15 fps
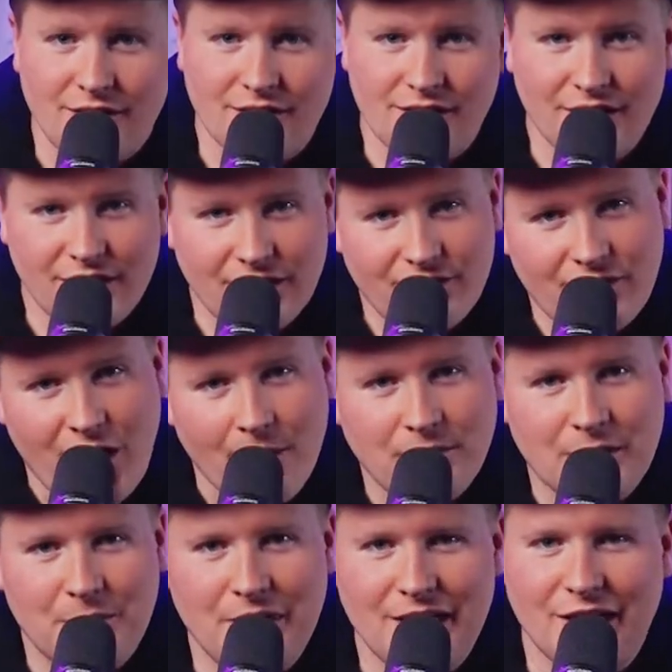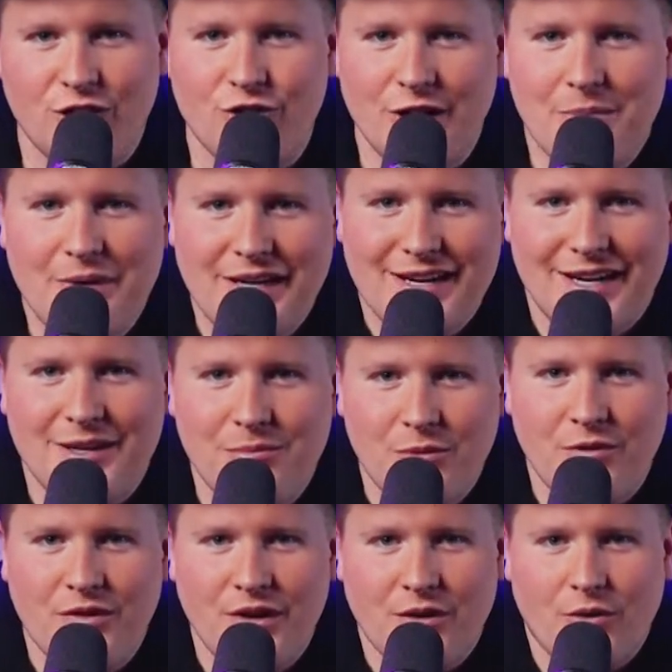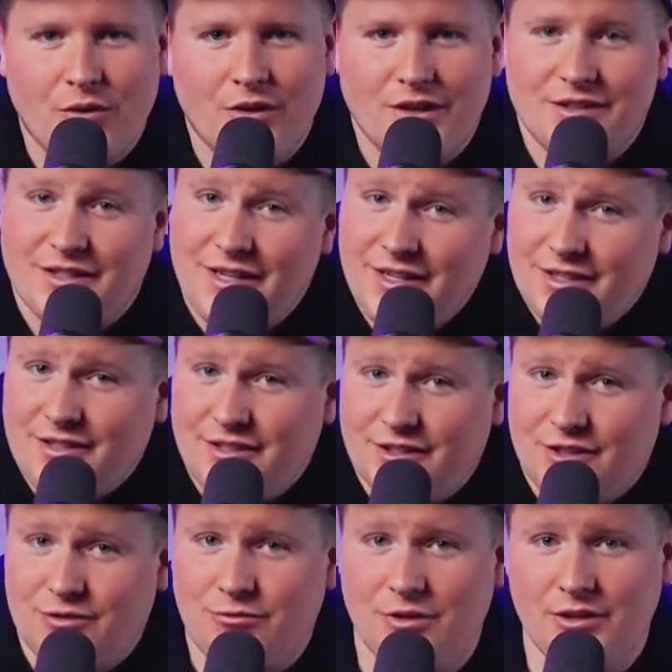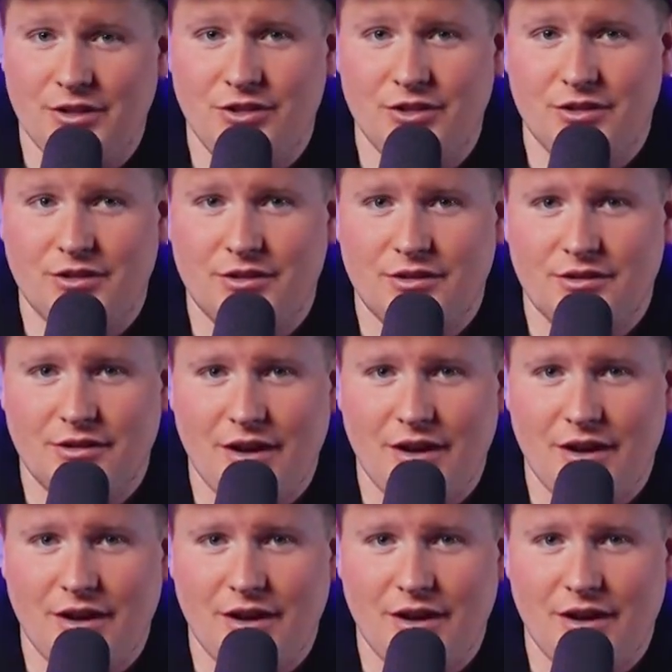Does it live up to being a creepy kid movie, or is Innocence really just